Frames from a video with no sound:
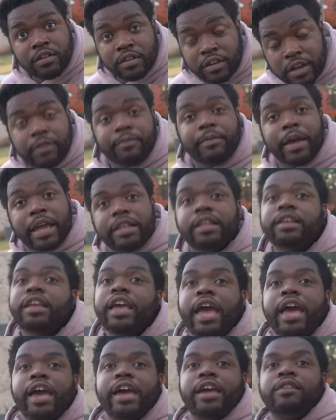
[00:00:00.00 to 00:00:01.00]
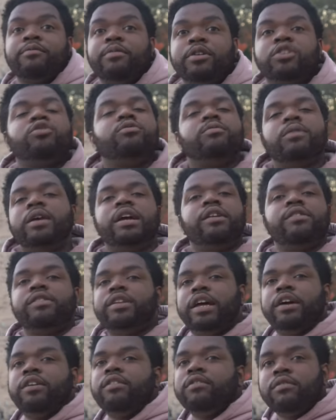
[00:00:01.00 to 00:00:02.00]
can make the cash, but you married
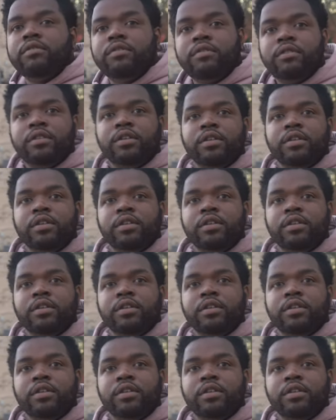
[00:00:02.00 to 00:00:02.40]
now. But can I